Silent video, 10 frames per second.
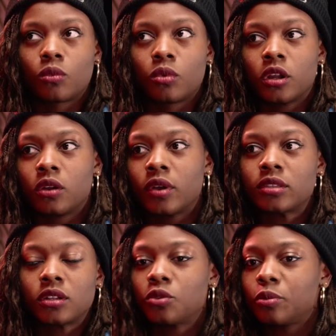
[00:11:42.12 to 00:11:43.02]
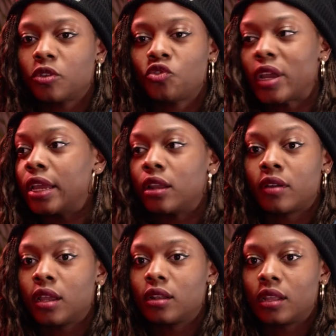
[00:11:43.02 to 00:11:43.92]
we're always gonna try to get
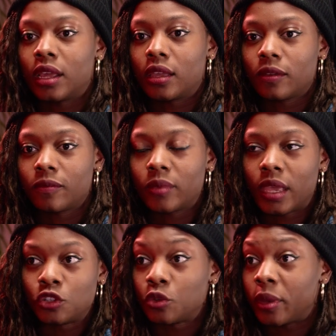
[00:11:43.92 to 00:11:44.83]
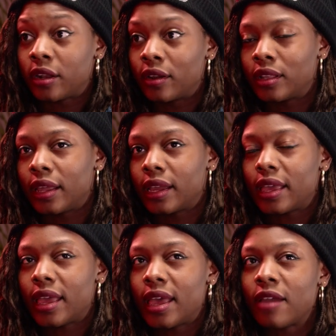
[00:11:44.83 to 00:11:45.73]
it right like yeah. and do better and
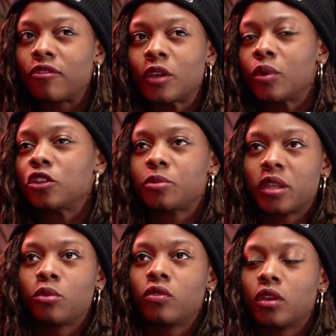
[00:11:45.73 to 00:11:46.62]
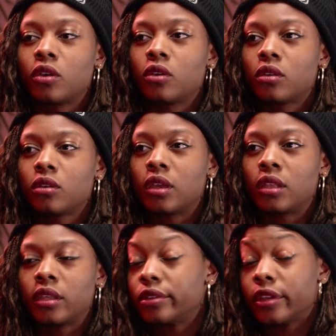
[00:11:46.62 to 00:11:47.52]
like everyone who's made a movie
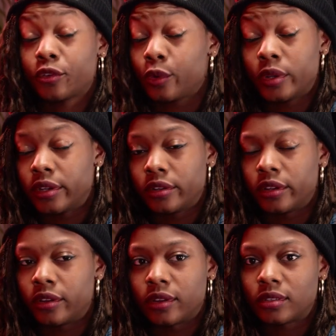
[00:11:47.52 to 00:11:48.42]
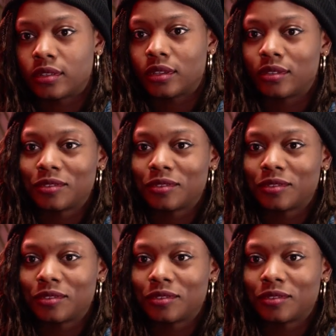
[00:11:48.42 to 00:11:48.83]
unless you get Quentin Tarantino because he